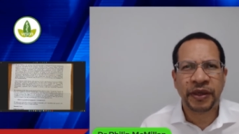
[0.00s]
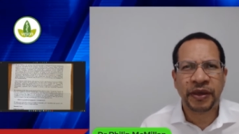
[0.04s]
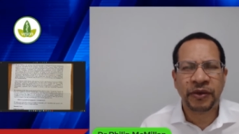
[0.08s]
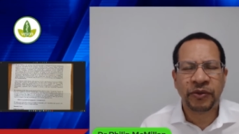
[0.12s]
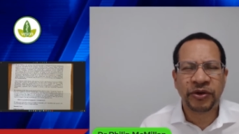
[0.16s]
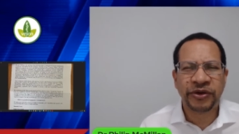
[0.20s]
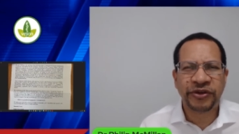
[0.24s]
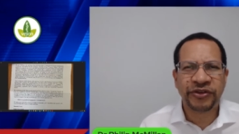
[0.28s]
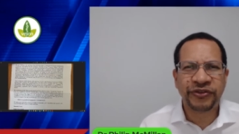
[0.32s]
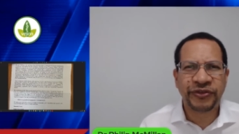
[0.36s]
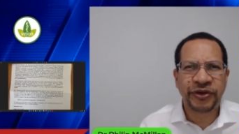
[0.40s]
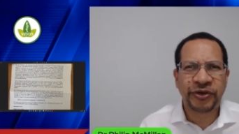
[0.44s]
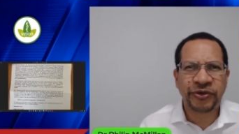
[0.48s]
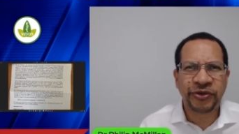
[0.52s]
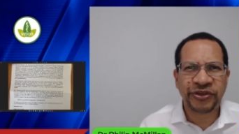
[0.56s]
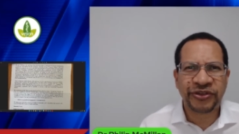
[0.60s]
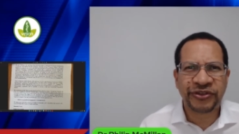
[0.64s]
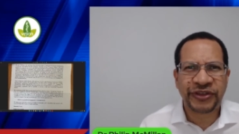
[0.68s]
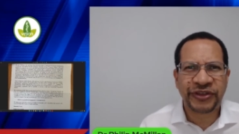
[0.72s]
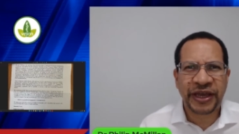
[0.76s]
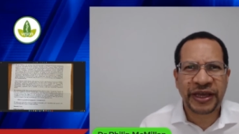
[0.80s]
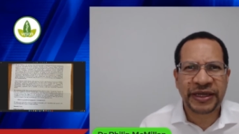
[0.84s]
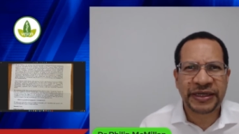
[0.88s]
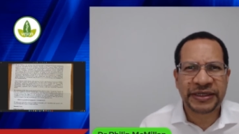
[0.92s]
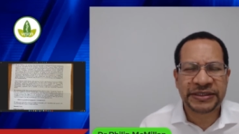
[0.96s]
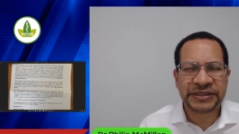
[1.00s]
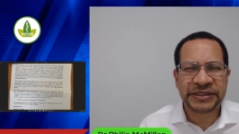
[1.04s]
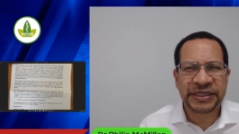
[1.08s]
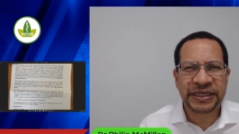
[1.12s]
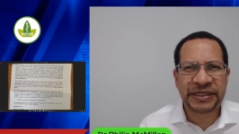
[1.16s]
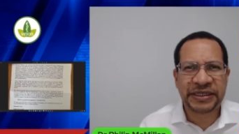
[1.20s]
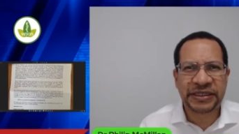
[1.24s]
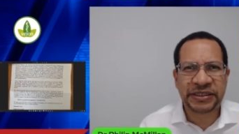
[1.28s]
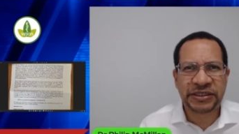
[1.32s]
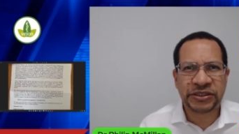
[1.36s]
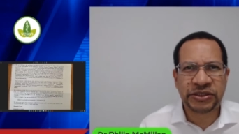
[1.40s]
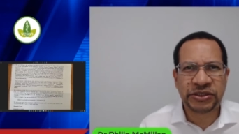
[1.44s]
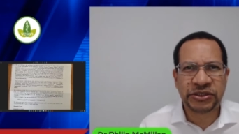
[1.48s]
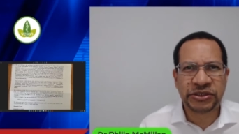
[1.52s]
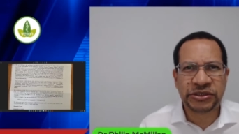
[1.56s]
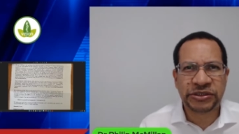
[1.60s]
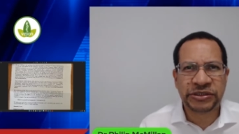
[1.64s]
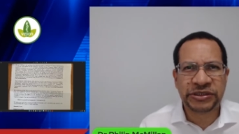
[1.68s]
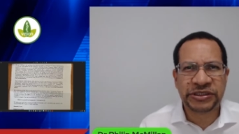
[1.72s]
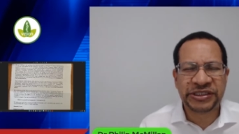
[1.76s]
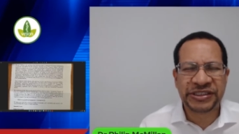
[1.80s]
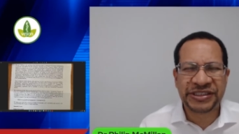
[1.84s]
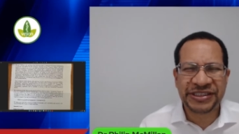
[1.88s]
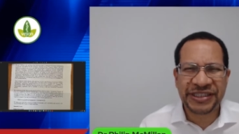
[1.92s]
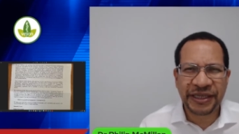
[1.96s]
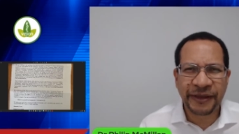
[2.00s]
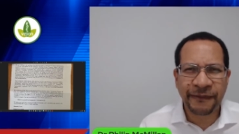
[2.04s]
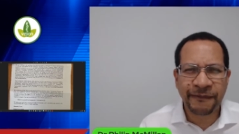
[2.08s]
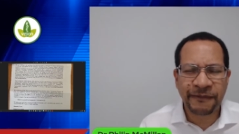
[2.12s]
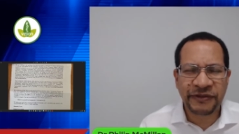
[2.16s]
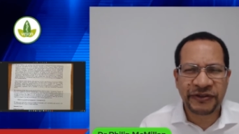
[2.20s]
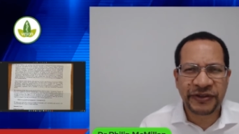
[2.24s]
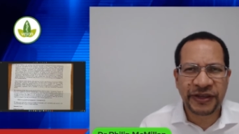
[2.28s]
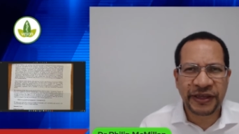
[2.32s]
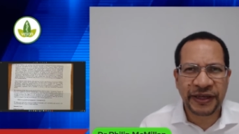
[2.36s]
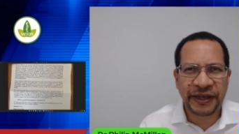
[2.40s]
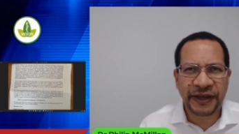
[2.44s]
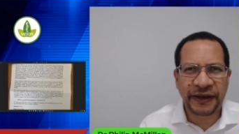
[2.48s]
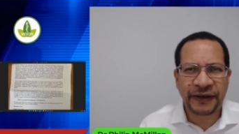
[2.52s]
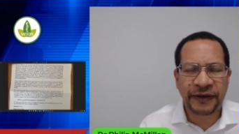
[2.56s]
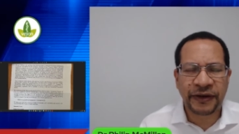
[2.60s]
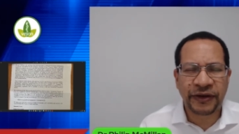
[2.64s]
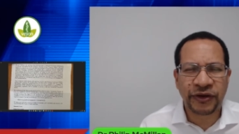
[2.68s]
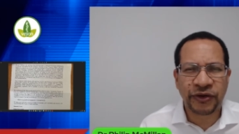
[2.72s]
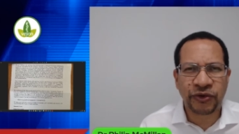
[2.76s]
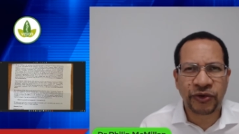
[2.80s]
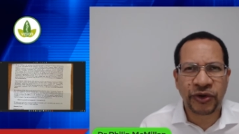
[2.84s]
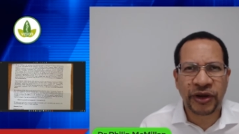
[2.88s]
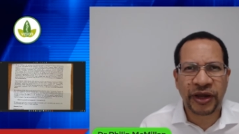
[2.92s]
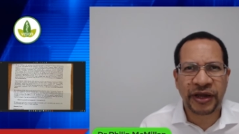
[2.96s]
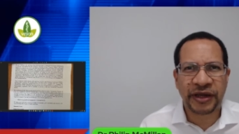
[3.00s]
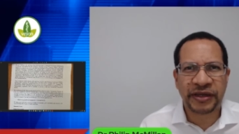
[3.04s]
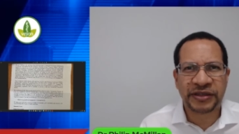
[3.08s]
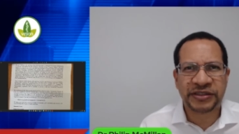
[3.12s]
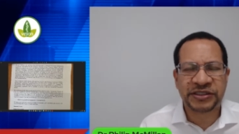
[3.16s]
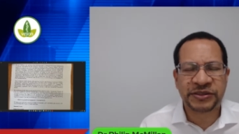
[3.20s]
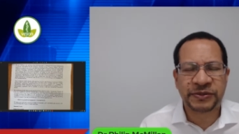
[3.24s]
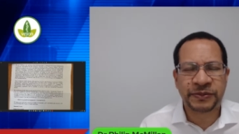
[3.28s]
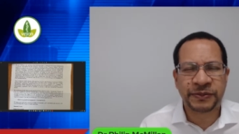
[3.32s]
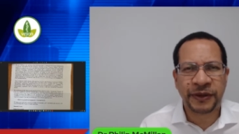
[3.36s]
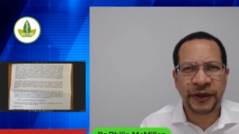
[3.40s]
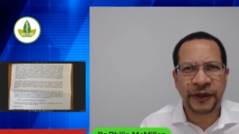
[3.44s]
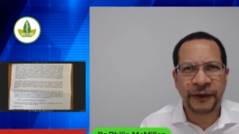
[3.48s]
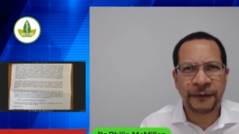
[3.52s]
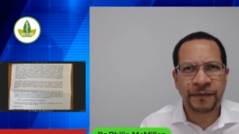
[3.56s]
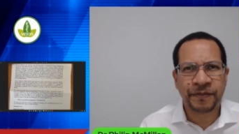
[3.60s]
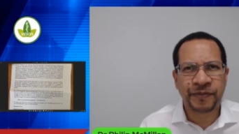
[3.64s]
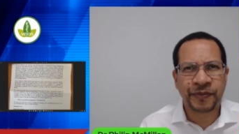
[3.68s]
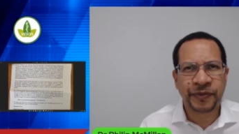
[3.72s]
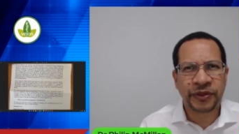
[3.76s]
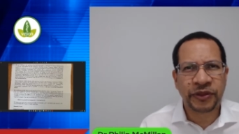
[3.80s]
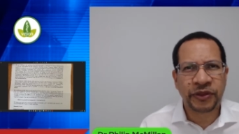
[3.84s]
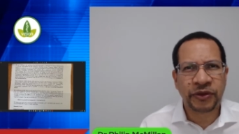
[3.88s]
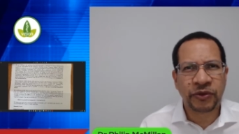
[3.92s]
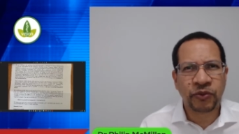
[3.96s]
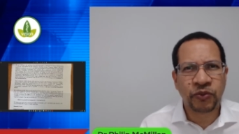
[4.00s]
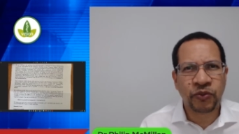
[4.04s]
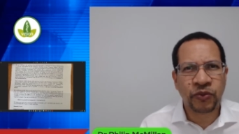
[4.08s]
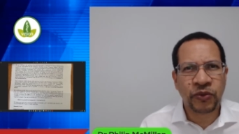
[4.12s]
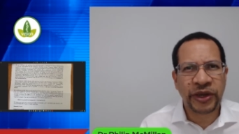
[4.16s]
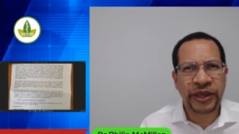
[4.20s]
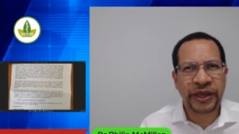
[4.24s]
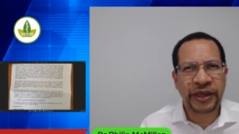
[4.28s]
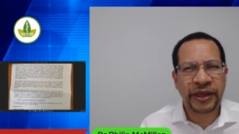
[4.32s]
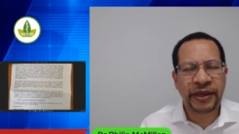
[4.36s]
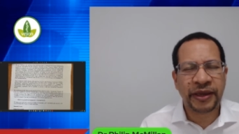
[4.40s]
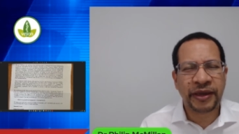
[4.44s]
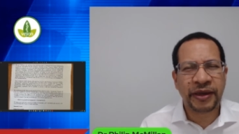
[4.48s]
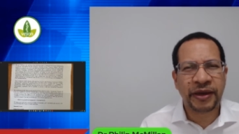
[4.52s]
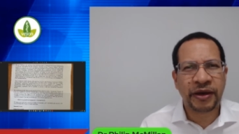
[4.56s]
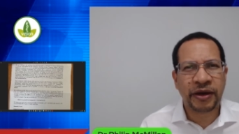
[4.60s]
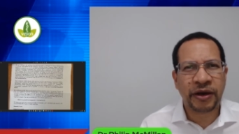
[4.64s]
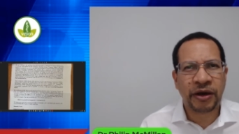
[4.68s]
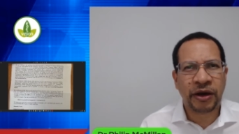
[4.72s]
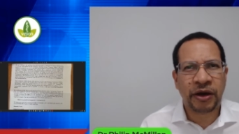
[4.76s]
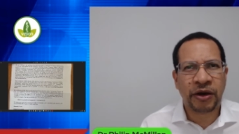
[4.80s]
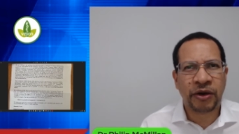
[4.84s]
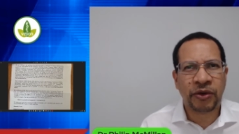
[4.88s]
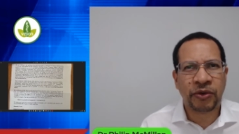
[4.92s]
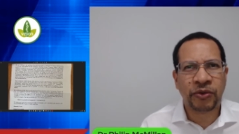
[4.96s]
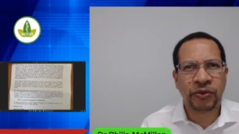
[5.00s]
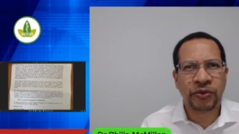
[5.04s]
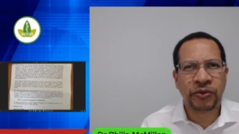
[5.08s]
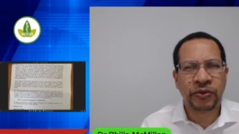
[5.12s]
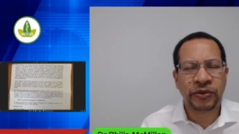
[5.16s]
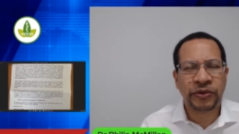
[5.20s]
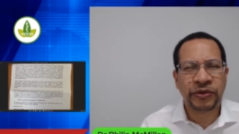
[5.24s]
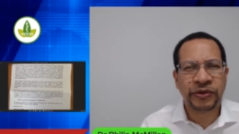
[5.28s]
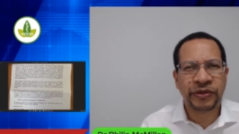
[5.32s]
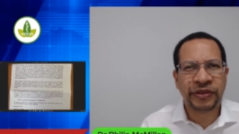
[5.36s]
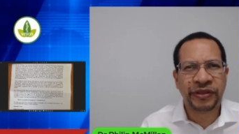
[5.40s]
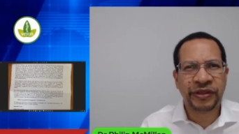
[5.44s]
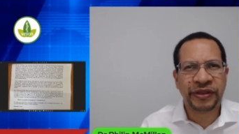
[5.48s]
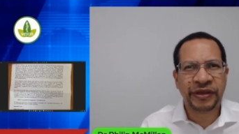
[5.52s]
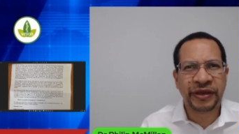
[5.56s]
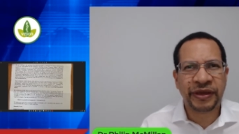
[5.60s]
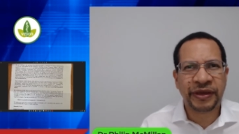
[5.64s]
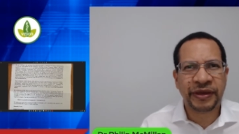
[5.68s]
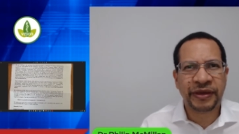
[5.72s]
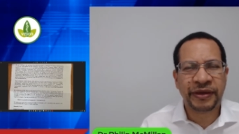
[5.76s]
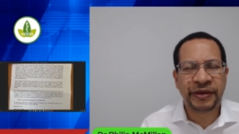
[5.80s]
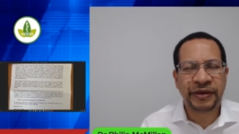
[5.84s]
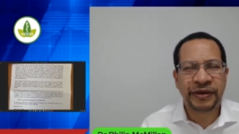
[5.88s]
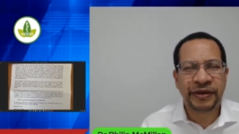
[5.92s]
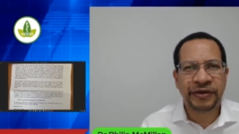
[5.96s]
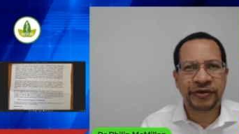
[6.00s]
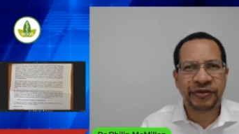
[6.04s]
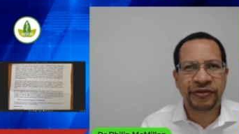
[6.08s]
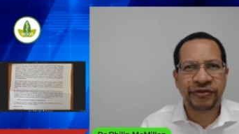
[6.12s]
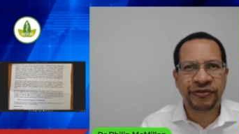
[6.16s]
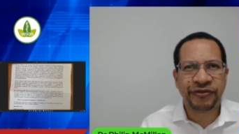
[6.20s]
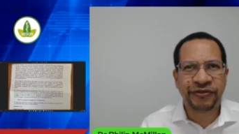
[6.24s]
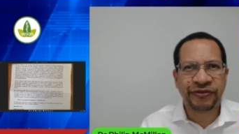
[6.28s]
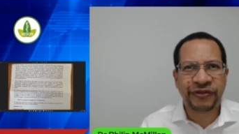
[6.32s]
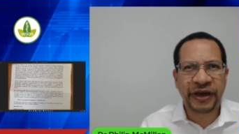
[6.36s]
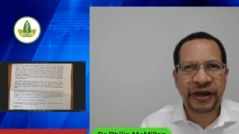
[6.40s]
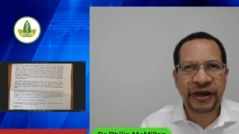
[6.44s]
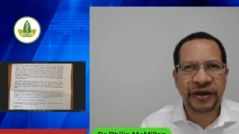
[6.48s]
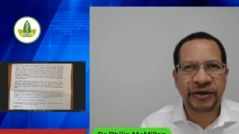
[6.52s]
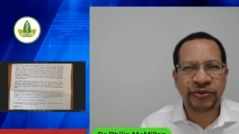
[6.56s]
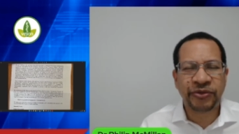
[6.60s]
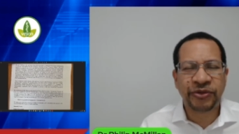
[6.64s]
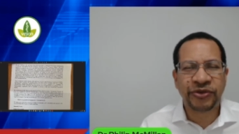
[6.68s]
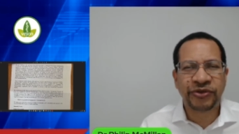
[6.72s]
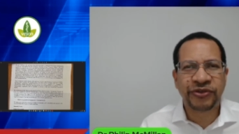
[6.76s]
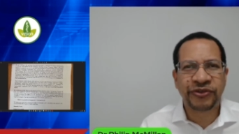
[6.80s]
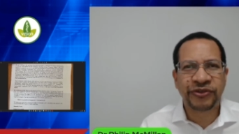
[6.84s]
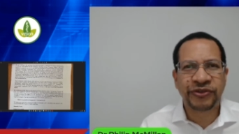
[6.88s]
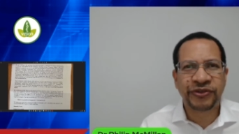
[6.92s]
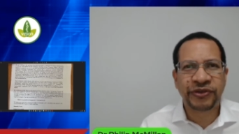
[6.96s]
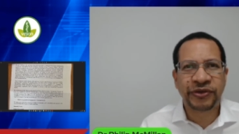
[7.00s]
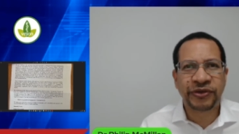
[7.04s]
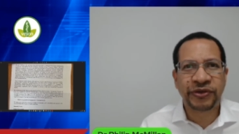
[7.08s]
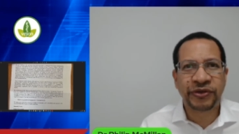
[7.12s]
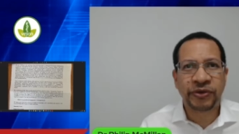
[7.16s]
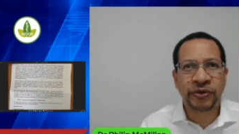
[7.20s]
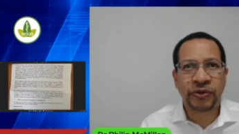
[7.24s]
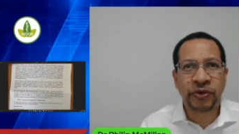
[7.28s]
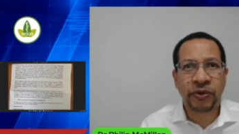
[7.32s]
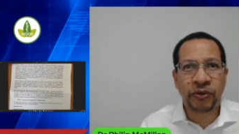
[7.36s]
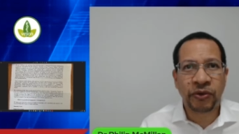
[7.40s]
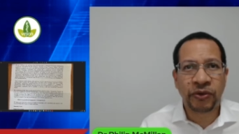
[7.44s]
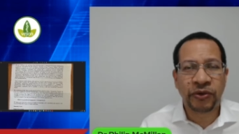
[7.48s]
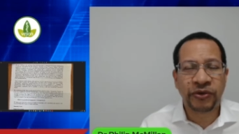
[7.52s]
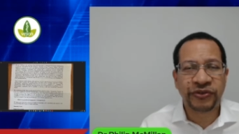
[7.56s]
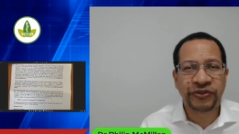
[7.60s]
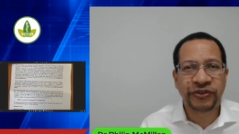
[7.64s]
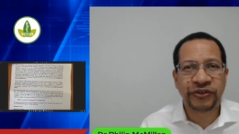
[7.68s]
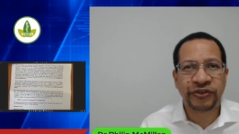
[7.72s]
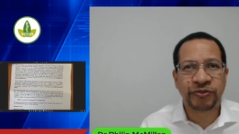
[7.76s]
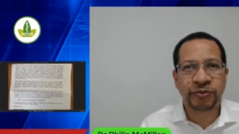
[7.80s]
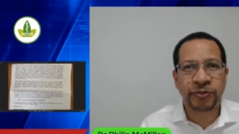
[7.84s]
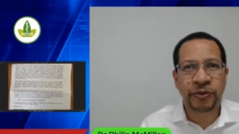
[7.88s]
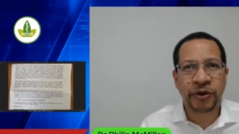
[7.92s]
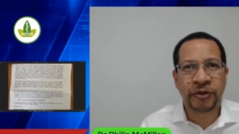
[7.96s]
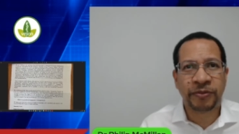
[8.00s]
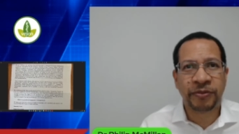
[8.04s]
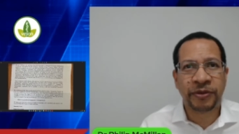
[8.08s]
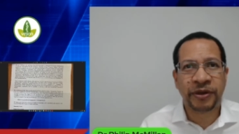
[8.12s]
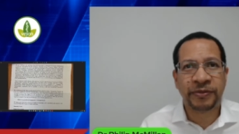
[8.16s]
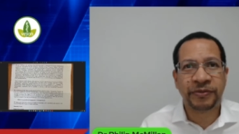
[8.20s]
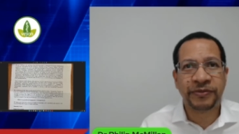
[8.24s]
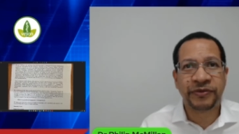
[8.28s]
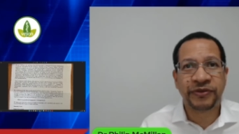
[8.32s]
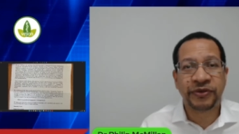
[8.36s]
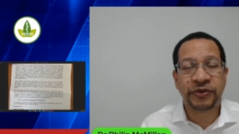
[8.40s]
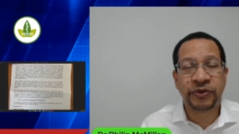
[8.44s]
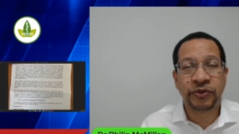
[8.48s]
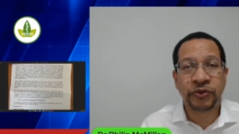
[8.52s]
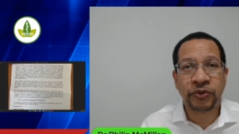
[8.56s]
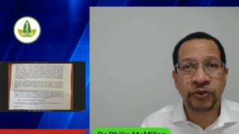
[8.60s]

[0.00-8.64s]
What is very sad is that it seems they didn't grasp the way how the virus causes problems,